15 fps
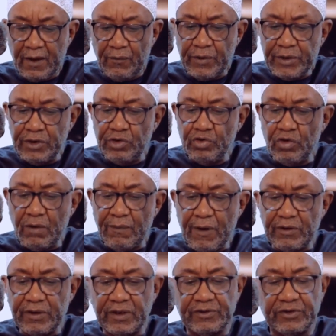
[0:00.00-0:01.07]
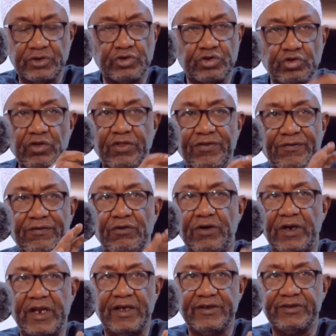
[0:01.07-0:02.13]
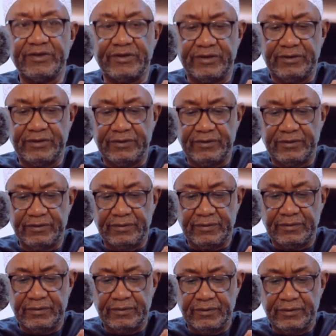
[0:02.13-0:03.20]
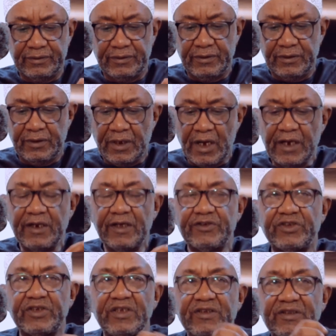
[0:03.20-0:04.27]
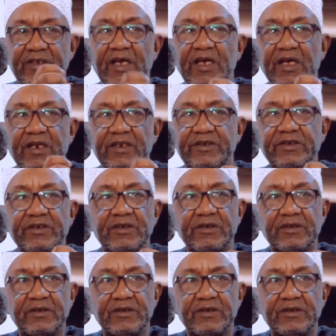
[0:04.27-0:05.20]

We knew about his truthfulness and his integrity.